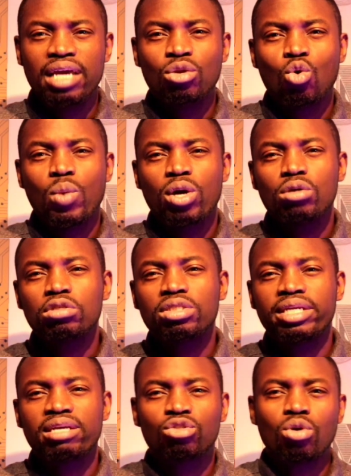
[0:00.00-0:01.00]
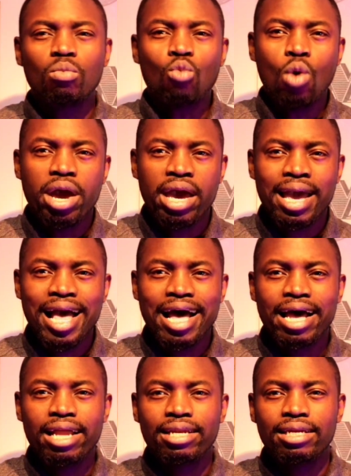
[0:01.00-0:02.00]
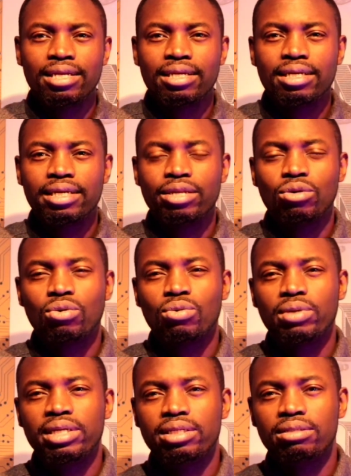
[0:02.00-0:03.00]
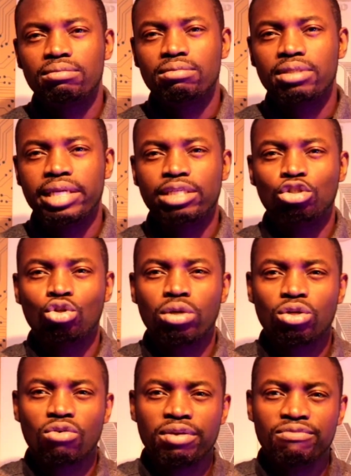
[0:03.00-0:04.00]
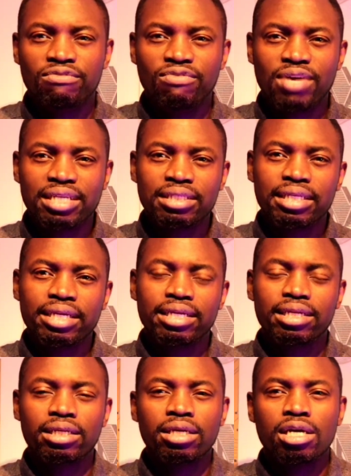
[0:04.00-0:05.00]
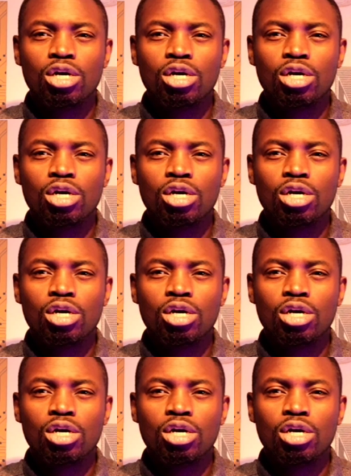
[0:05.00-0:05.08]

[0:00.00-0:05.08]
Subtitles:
We all started somewhere and, in the journey of investing,